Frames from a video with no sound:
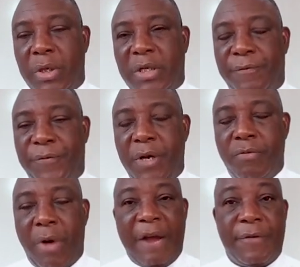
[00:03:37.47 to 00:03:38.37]
with a free
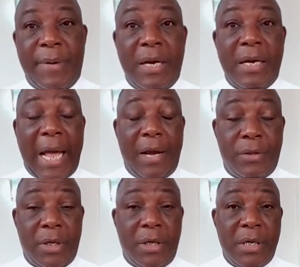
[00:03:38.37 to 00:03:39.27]
ride for about
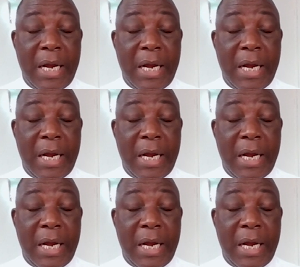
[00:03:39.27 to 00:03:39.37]
900,